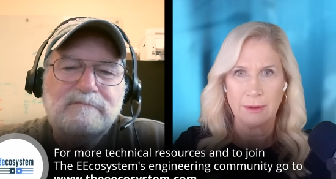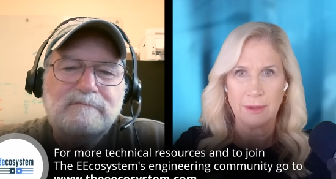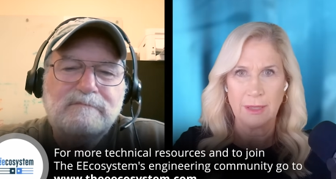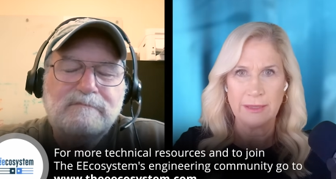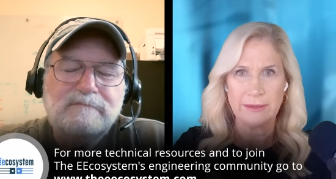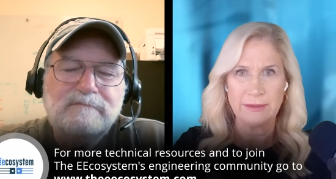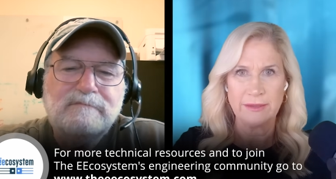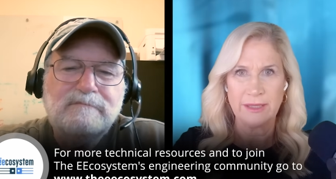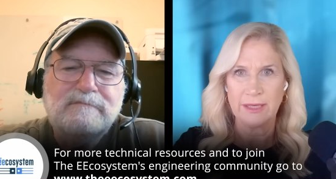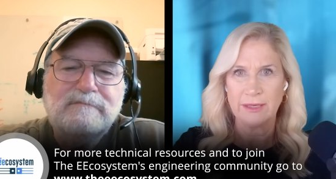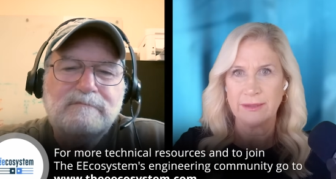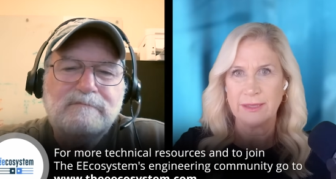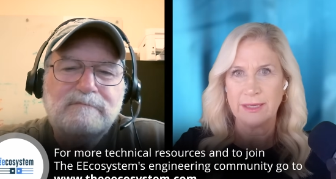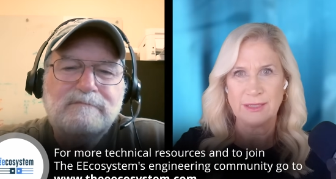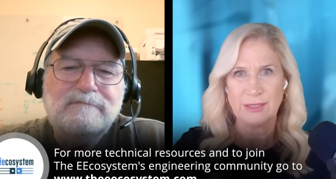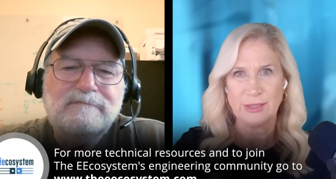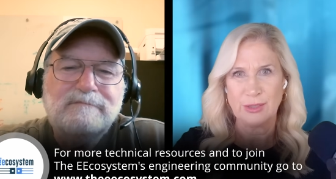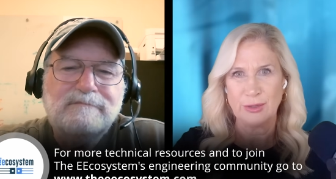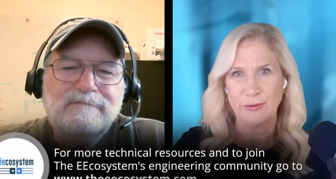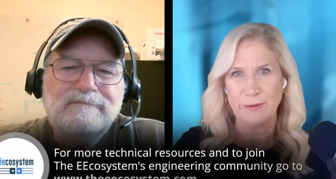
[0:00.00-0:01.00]
Speaker 1: I think
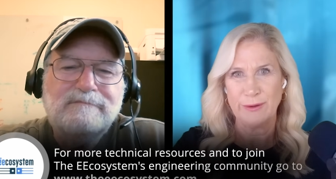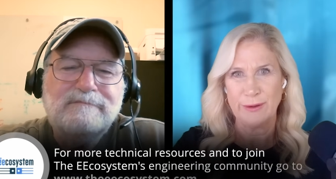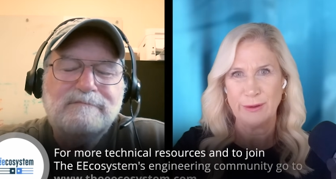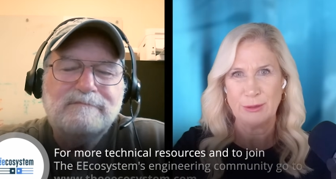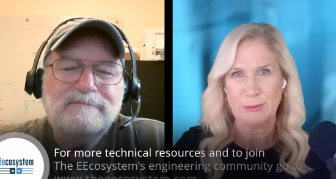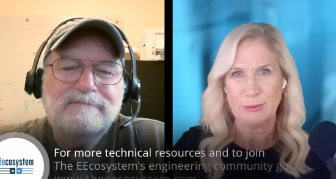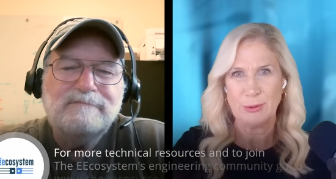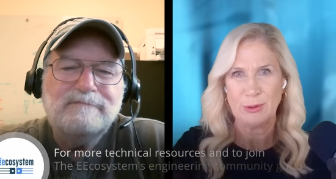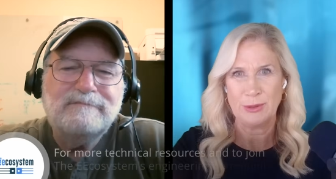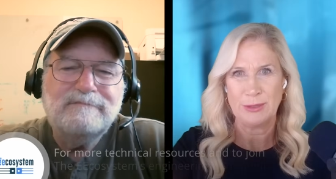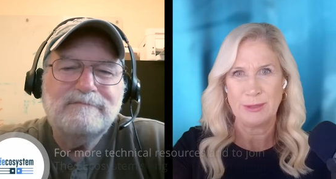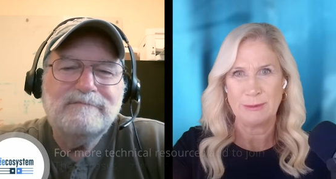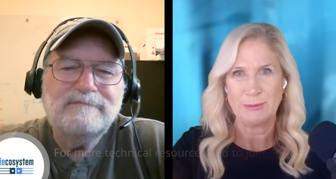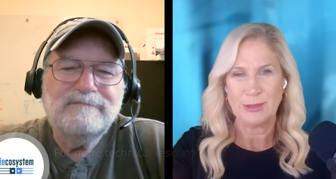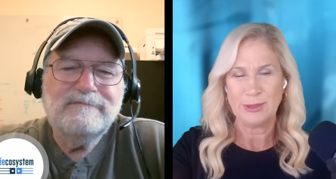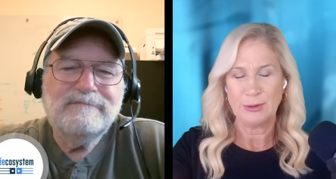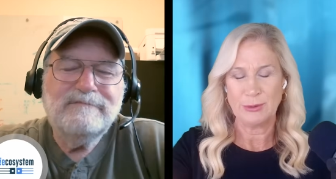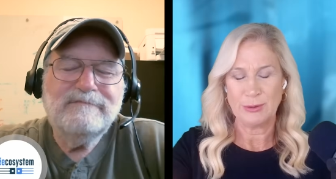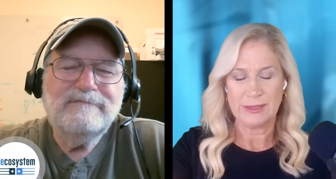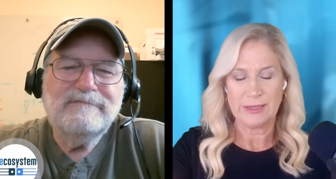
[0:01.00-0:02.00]
that's so valuable. And I'm
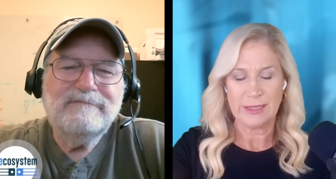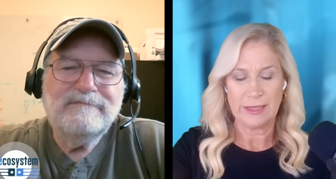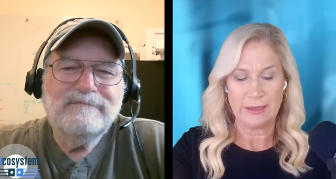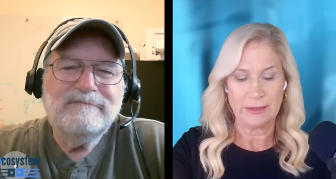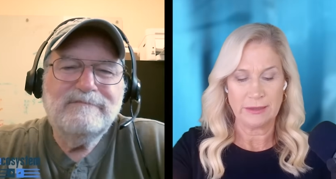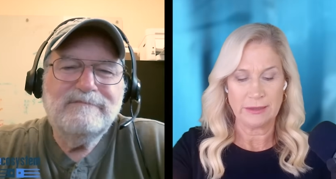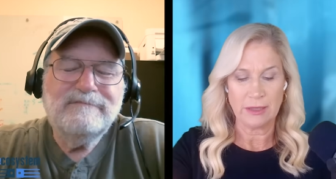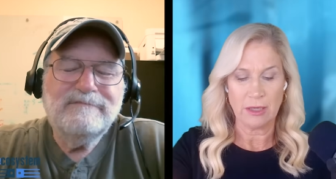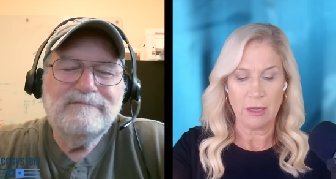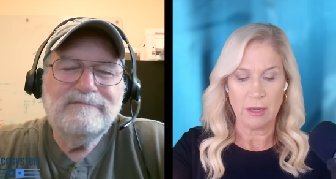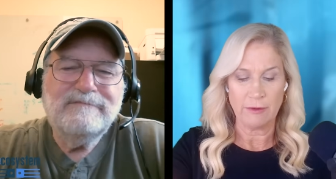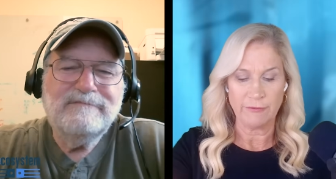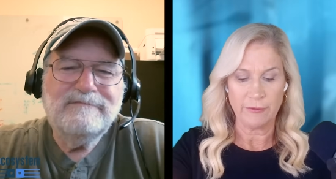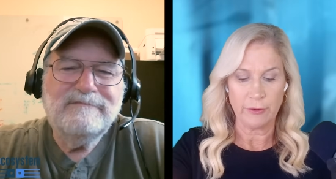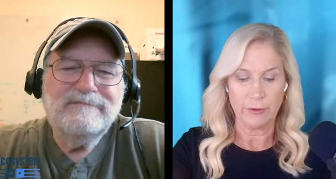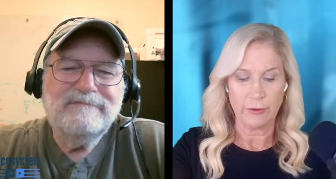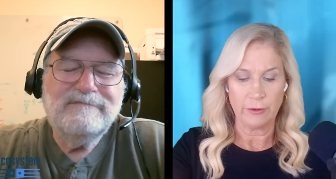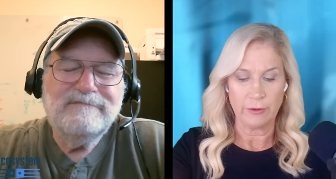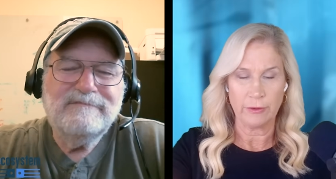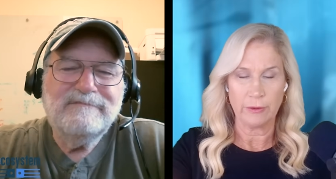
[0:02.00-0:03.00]
so excited to
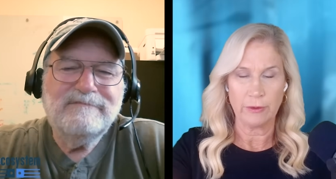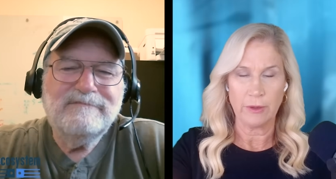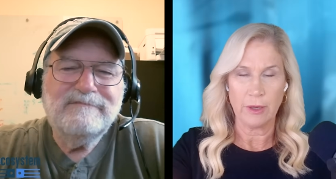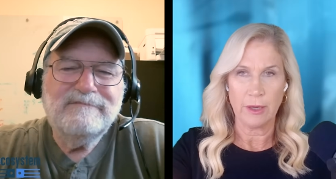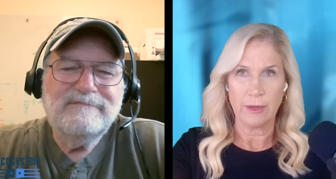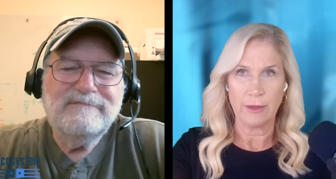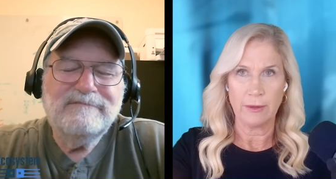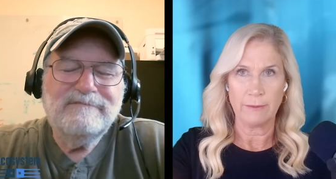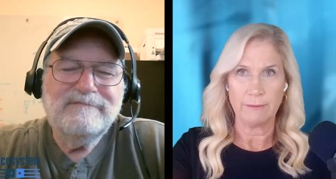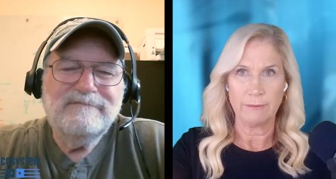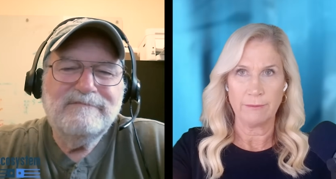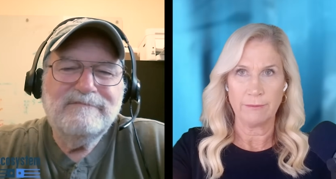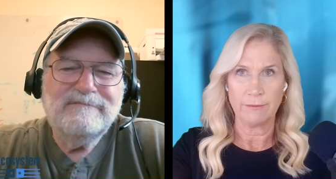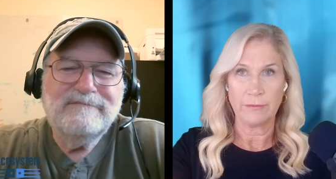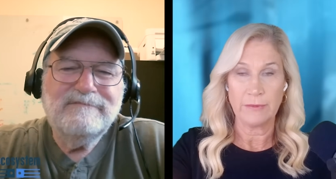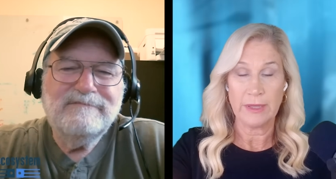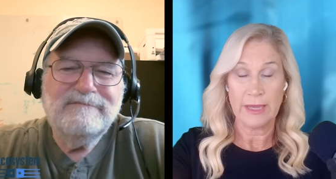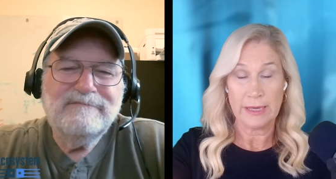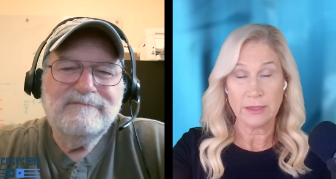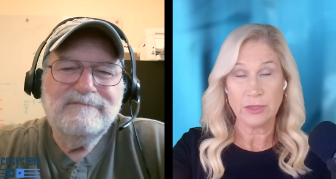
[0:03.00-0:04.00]
offer um,
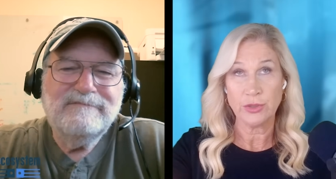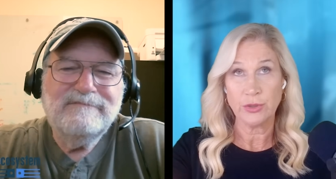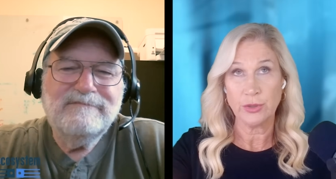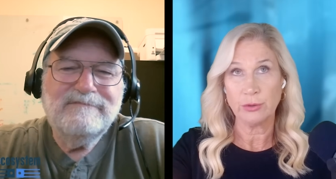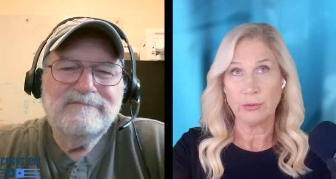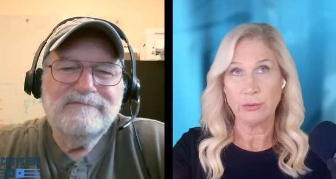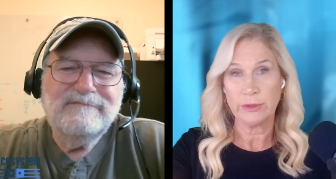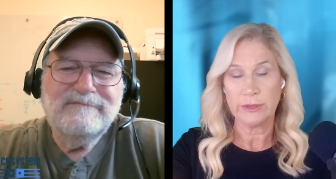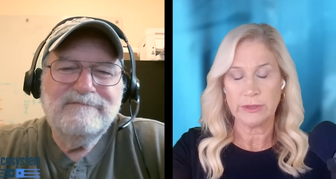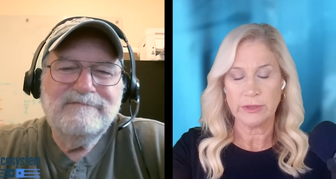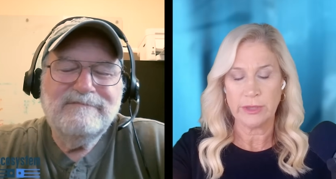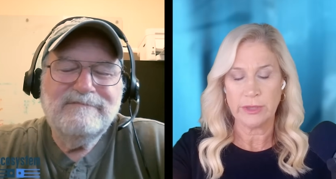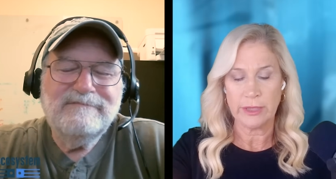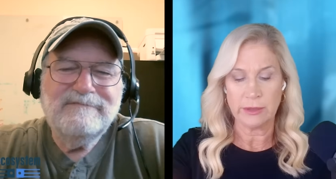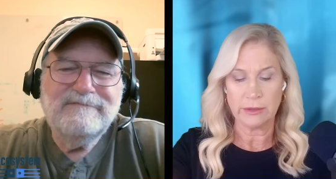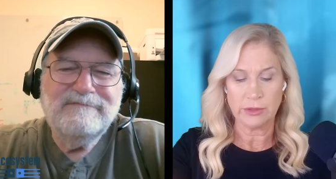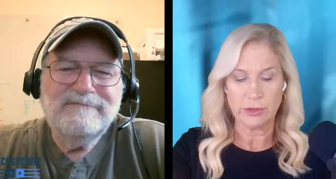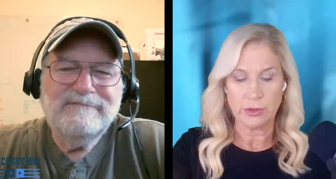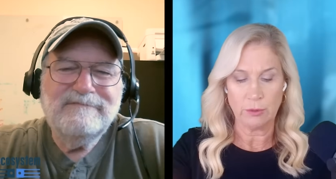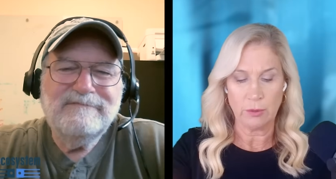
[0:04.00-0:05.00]
that to you and,
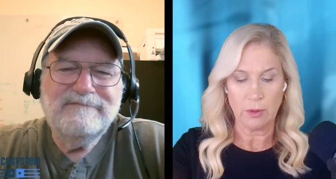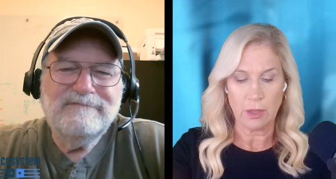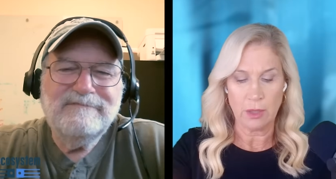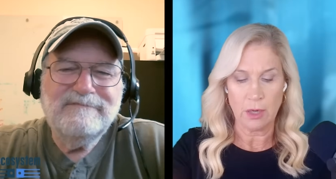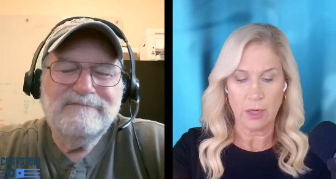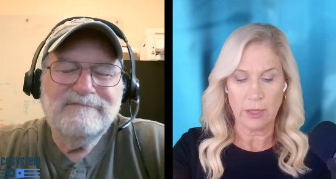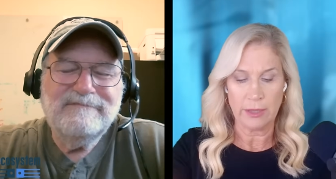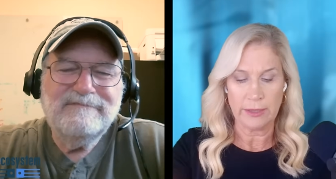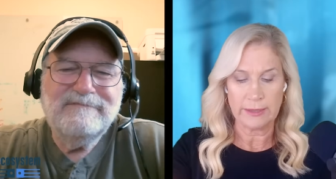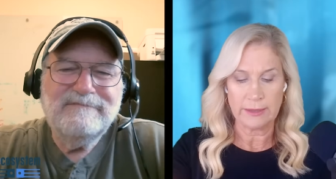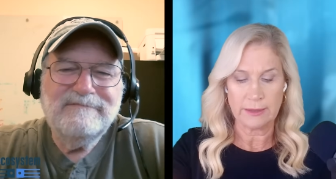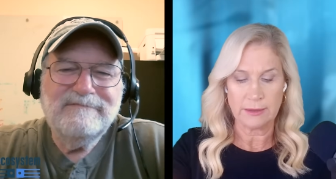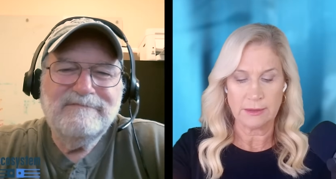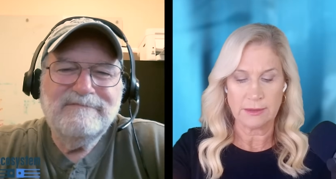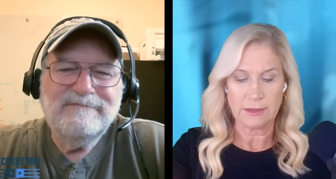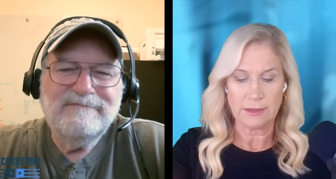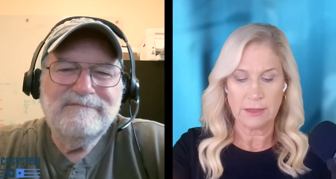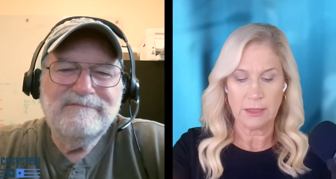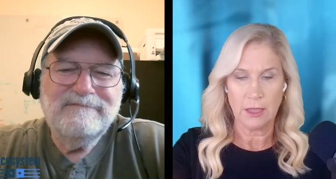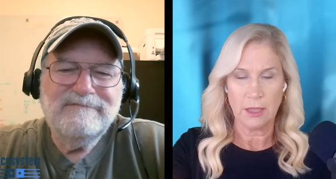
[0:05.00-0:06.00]
and to our
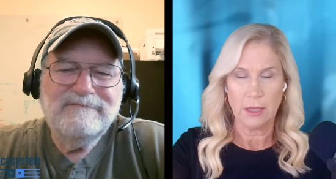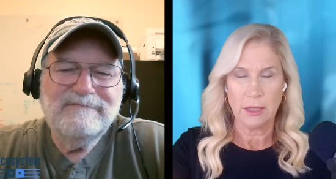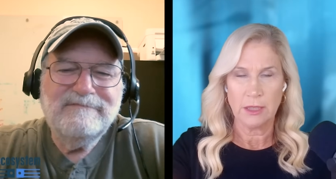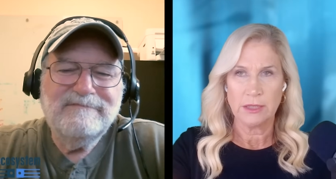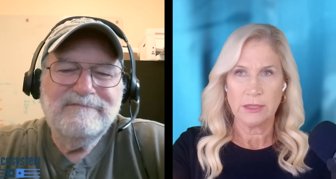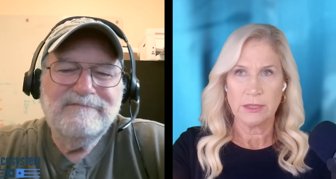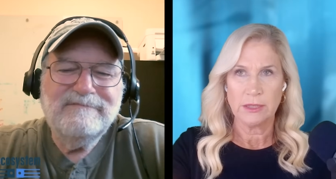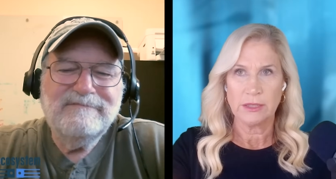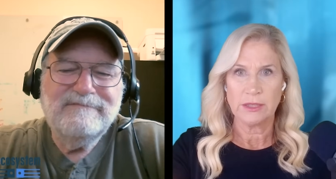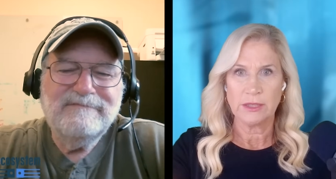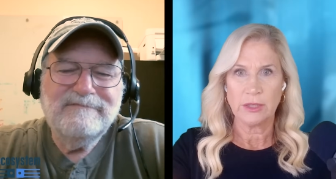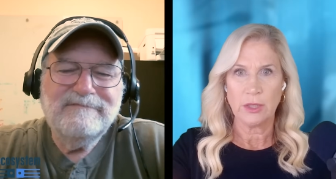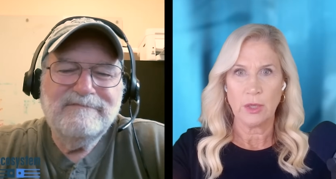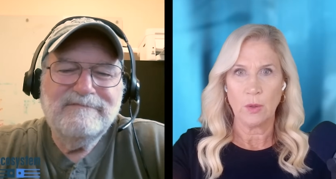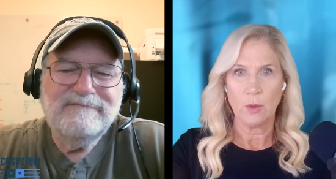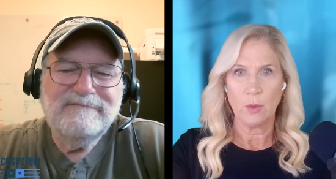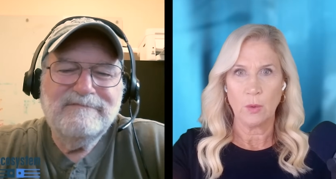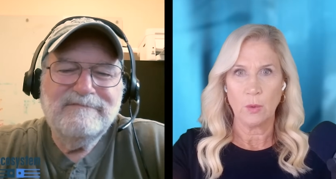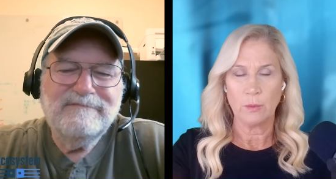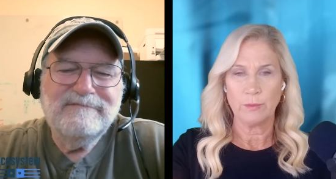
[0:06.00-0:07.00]
audience.
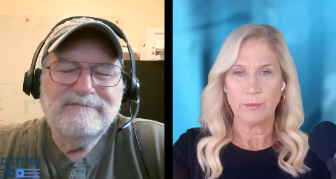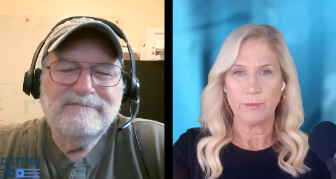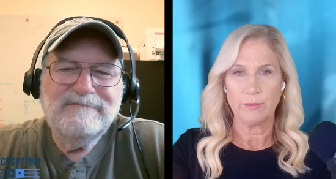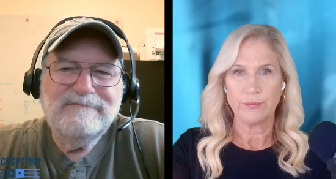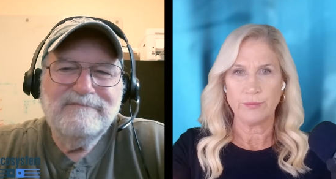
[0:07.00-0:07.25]
So,